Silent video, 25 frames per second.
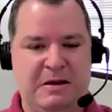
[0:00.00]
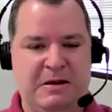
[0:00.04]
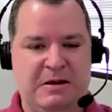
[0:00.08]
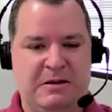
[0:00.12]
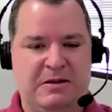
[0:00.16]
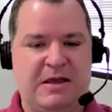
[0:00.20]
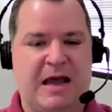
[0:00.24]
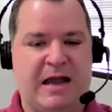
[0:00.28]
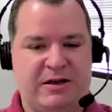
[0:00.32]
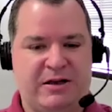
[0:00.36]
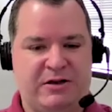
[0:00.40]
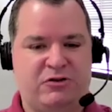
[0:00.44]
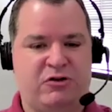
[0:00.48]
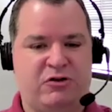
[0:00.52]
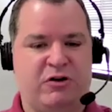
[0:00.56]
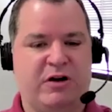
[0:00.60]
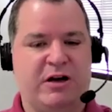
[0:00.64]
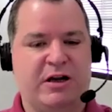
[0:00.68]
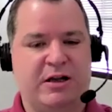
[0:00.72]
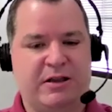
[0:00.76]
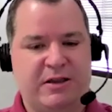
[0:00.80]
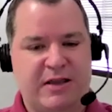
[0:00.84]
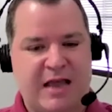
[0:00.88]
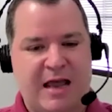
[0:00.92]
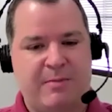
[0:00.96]
that
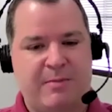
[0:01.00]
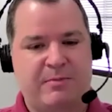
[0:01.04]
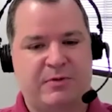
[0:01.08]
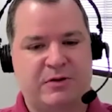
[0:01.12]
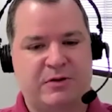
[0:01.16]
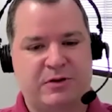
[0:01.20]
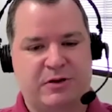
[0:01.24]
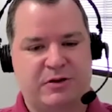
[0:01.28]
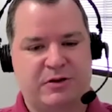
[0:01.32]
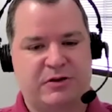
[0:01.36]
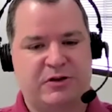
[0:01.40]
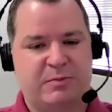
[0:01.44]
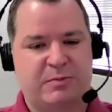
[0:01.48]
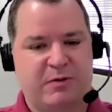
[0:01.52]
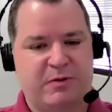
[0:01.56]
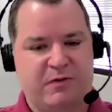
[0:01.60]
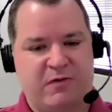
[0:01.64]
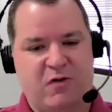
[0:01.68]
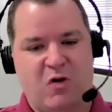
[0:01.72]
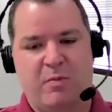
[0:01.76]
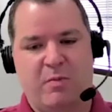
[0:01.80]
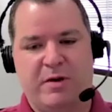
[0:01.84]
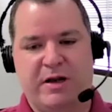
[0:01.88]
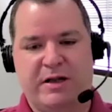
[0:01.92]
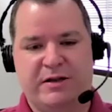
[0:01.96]
triggered them to
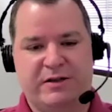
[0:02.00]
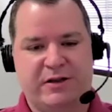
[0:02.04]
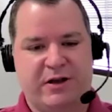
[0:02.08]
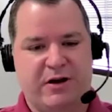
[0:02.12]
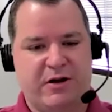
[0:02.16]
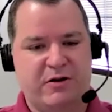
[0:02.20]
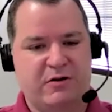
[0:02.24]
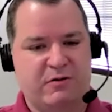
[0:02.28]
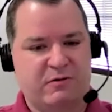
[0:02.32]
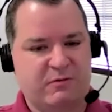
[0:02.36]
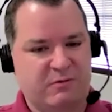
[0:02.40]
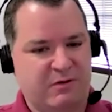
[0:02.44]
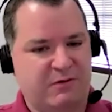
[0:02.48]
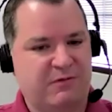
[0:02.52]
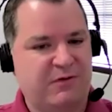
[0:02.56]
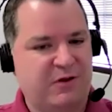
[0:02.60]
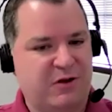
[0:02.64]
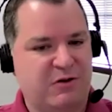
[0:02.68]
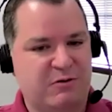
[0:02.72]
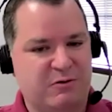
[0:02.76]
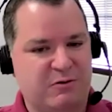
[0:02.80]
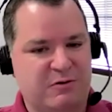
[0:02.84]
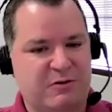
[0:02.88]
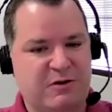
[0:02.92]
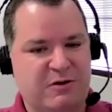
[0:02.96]
perform an internal
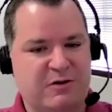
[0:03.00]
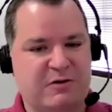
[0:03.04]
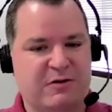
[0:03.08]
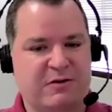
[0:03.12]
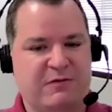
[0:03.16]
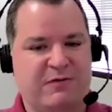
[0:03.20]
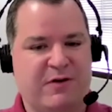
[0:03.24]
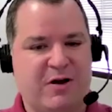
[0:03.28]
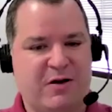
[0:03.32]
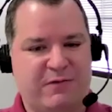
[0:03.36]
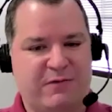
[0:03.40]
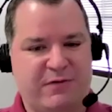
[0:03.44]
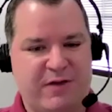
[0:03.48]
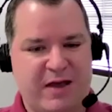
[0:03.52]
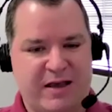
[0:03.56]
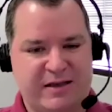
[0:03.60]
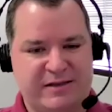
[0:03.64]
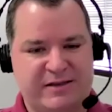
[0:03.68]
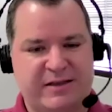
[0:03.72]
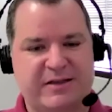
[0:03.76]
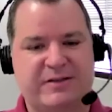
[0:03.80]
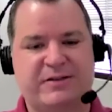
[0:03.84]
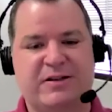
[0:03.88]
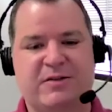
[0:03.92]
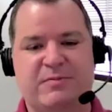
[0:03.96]
review of their
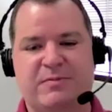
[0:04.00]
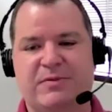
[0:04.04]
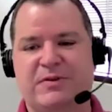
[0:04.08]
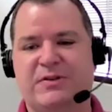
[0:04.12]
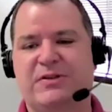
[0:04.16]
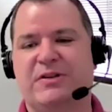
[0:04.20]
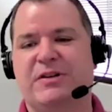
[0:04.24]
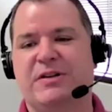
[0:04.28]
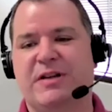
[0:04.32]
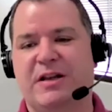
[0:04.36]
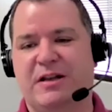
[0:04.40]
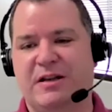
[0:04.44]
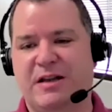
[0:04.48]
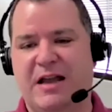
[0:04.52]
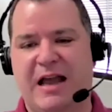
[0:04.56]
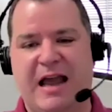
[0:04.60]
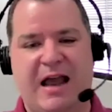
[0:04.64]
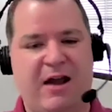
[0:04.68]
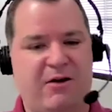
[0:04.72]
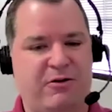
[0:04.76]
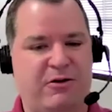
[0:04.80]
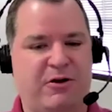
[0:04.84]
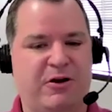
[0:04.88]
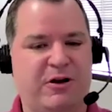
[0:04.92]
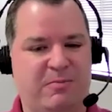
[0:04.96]
systems, and
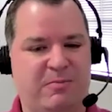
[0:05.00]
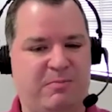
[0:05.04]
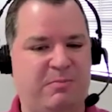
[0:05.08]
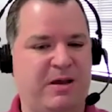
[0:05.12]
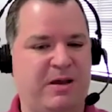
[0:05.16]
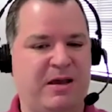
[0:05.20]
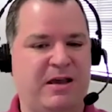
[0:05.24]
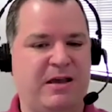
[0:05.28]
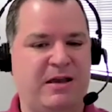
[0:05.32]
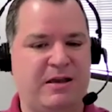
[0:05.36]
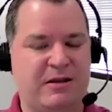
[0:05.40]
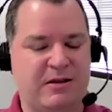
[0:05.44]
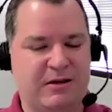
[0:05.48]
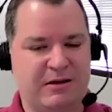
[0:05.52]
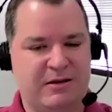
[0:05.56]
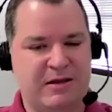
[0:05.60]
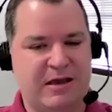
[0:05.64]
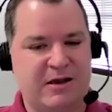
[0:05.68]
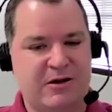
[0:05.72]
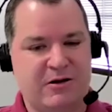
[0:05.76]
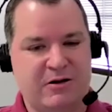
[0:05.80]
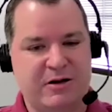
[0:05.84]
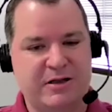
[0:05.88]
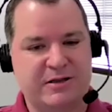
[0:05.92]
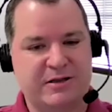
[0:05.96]
how could it be that
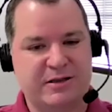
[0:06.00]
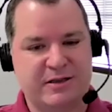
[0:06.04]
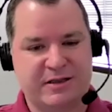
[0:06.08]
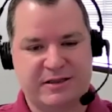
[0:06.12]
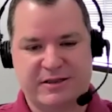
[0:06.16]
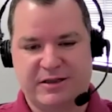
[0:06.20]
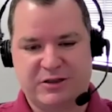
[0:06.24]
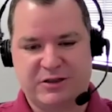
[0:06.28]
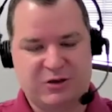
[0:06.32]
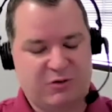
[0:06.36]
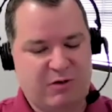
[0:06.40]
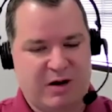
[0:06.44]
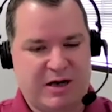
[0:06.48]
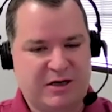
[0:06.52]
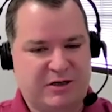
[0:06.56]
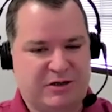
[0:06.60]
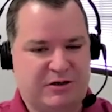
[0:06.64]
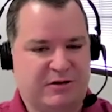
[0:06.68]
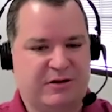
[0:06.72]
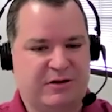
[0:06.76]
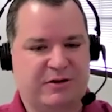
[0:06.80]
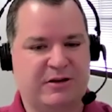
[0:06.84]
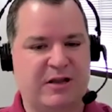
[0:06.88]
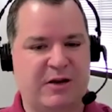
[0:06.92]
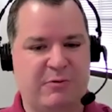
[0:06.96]
they got into the
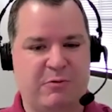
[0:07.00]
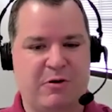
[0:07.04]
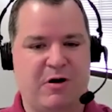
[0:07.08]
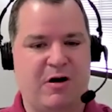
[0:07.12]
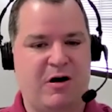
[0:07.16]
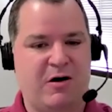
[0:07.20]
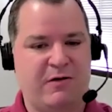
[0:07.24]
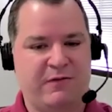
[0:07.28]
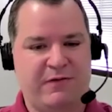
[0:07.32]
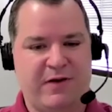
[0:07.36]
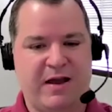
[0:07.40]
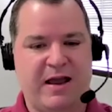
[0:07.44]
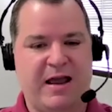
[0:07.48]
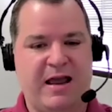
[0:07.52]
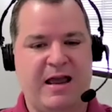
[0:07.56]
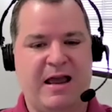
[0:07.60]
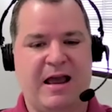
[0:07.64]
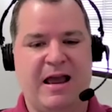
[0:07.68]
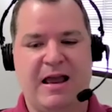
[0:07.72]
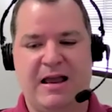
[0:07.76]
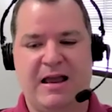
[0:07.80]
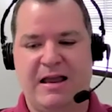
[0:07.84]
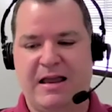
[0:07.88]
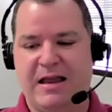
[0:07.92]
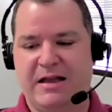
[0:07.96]
situation that they were off
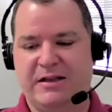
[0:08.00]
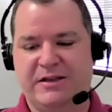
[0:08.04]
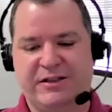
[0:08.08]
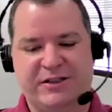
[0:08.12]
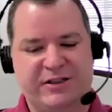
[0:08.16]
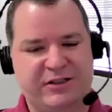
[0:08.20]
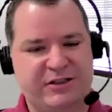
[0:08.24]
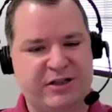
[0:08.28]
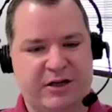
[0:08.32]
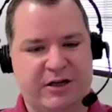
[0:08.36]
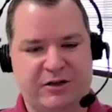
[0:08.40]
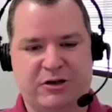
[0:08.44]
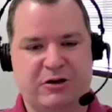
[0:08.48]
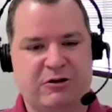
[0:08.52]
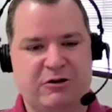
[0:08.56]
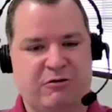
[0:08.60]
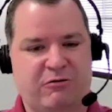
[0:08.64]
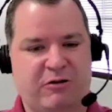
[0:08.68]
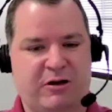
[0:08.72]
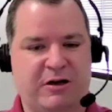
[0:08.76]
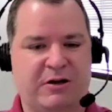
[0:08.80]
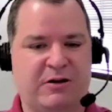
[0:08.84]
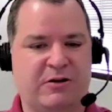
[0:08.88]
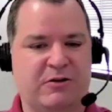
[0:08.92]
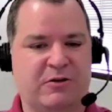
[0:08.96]
air at such a
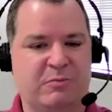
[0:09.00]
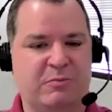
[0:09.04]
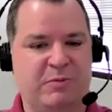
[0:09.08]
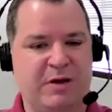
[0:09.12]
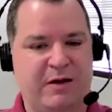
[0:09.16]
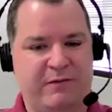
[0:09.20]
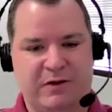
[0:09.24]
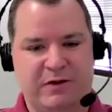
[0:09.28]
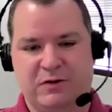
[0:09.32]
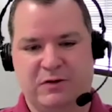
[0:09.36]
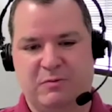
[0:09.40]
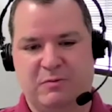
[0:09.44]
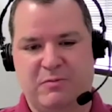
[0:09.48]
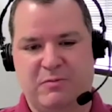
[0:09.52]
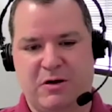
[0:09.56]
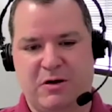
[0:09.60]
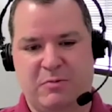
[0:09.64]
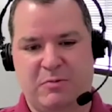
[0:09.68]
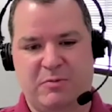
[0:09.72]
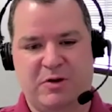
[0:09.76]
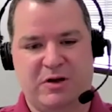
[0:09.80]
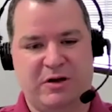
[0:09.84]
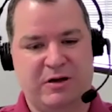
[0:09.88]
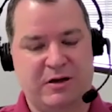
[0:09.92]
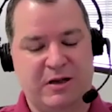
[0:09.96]
critical, pivotal
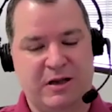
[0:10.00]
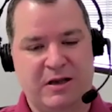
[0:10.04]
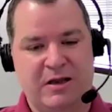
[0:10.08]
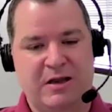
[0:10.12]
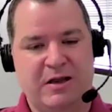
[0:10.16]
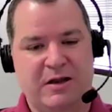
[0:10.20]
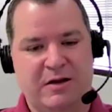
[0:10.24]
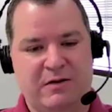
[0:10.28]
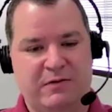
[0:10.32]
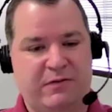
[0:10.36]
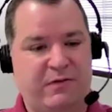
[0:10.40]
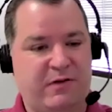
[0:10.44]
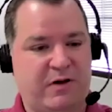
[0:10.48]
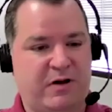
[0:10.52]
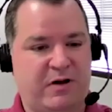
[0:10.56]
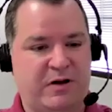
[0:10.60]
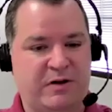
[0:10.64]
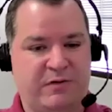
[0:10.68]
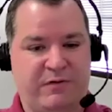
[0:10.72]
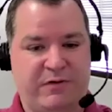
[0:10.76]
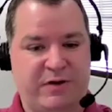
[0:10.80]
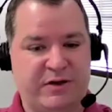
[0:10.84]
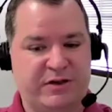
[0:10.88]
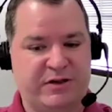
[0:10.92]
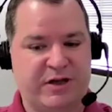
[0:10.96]
moment
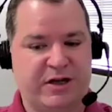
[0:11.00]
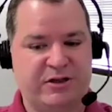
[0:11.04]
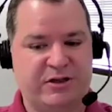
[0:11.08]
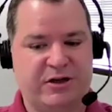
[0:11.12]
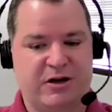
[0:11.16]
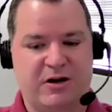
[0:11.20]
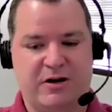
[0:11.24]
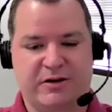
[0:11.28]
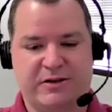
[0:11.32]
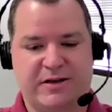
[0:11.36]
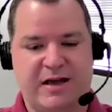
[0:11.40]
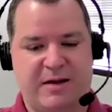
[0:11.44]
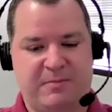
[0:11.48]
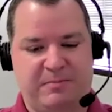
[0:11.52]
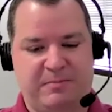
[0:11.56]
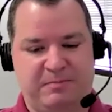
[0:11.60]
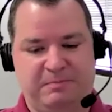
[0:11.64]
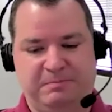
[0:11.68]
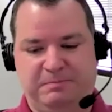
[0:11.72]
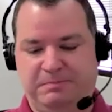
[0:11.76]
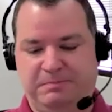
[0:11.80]
for such a long time.